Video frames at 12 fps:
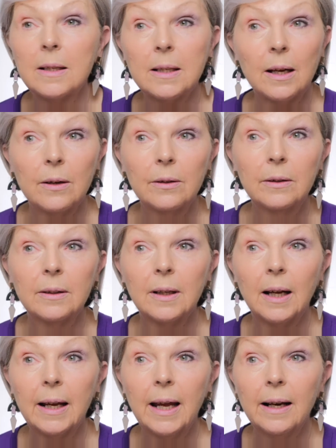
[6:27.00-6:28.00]
So
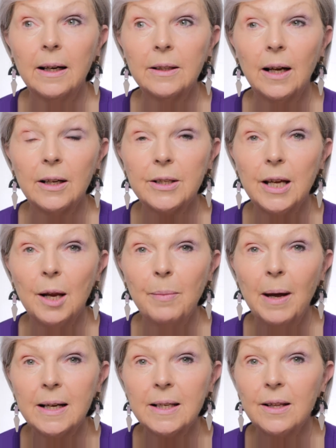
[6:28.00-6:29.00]
again, I'll turn
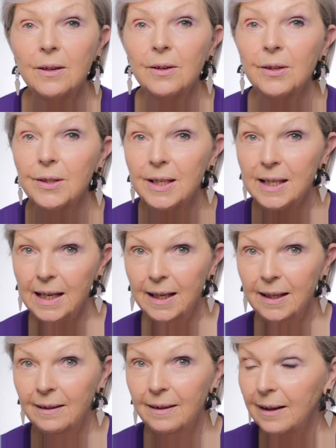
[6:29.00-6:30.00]
back so that you can
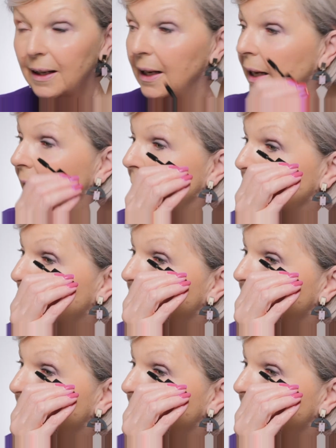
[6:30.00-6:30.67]
see clearly what